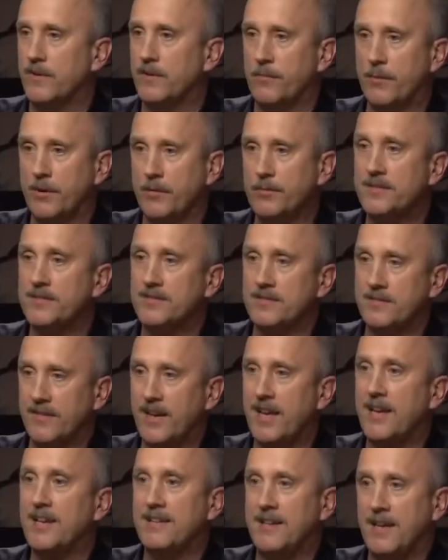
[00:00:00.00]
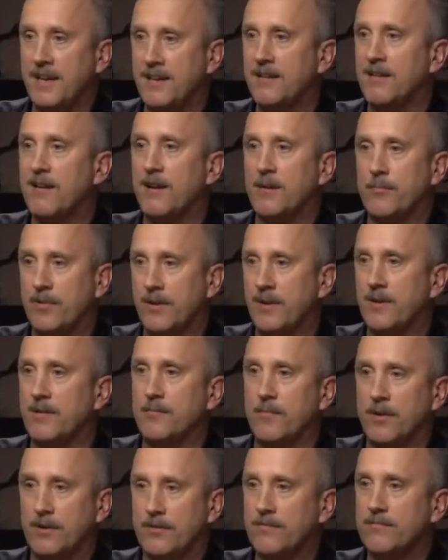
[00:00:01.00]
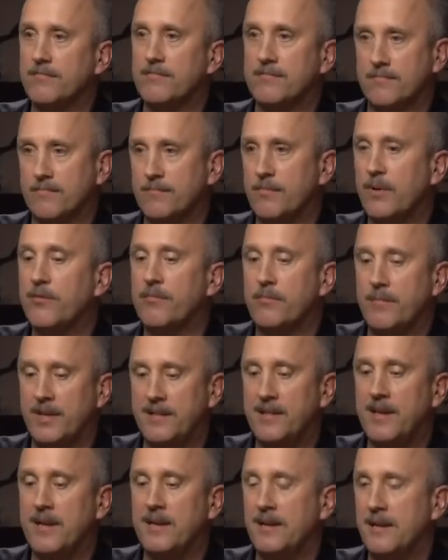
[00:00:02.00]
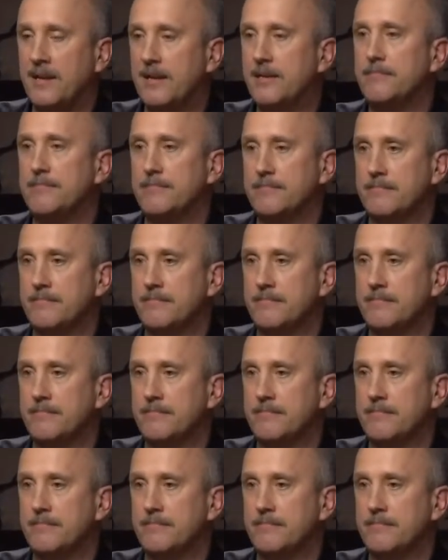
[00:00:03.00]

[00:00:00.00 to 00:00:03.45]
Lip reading: For the purposes of getting data to our printer, both meet that need.